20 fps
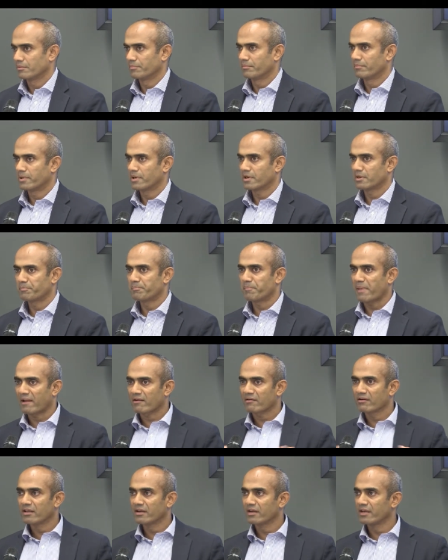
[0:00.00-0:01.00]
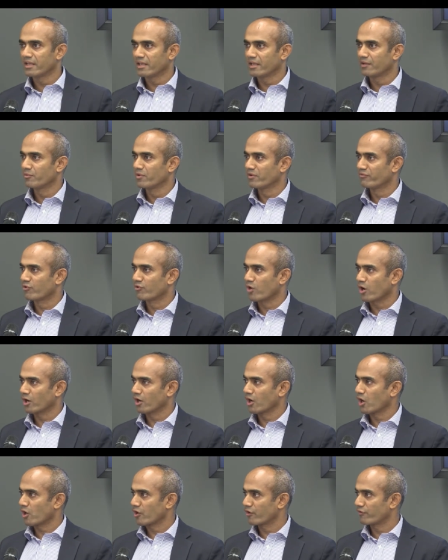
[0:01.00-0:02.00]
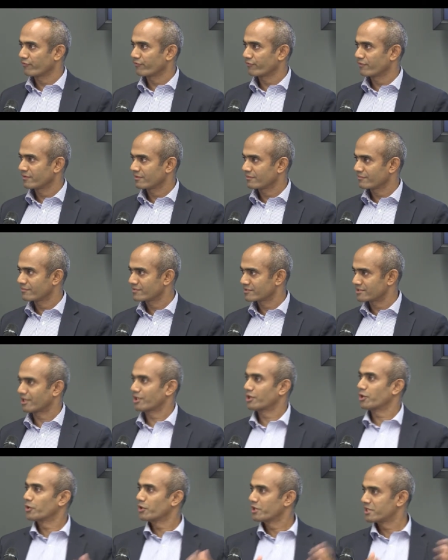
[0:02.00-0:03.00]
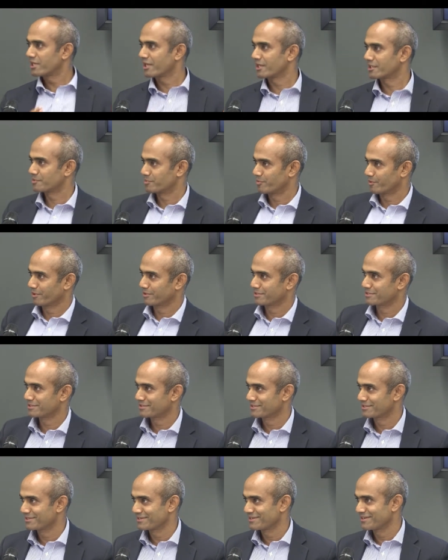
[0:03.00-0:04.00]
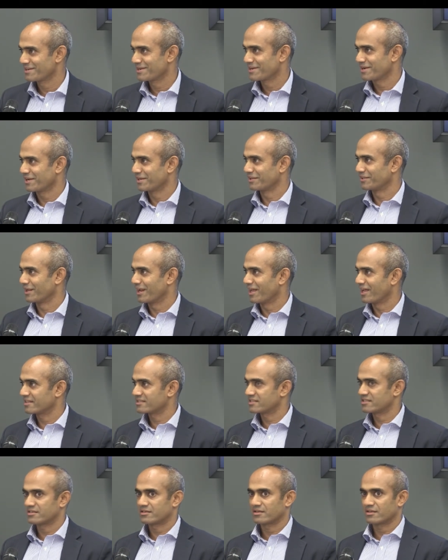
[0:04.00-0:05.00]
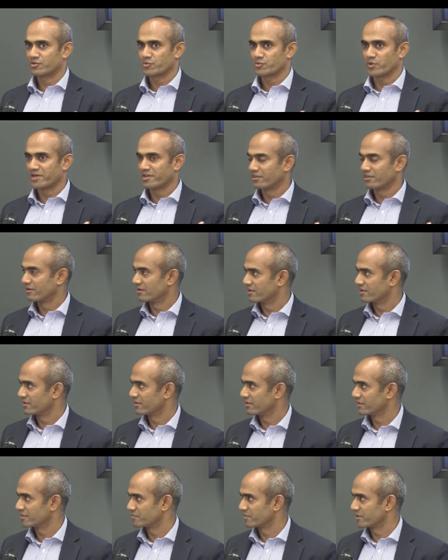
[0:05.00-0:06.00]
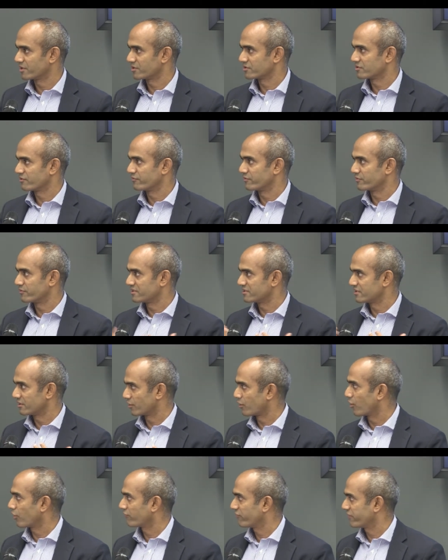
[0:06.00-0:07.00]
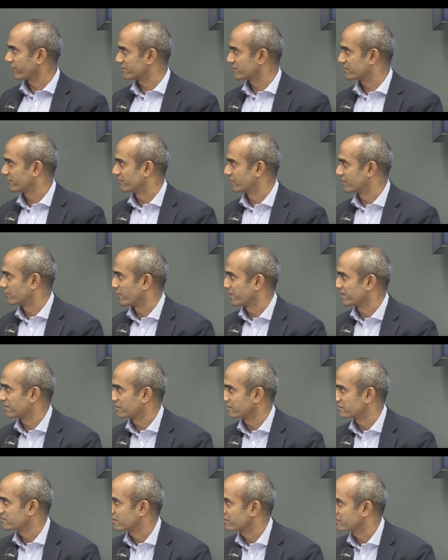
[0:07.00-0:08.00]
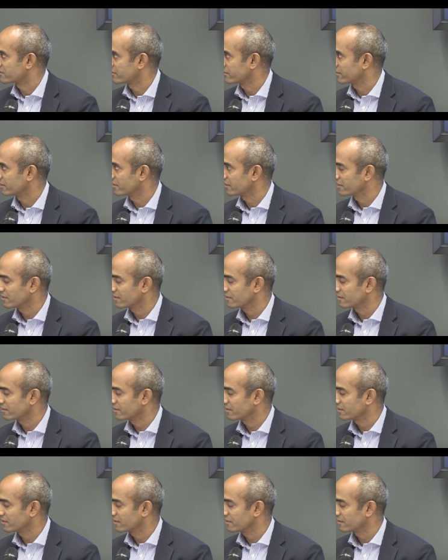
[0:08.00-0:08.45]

But parallelly, we've got a lot of security experts in the last twenty, thirty years because of the recent conflicts of the twentieth century.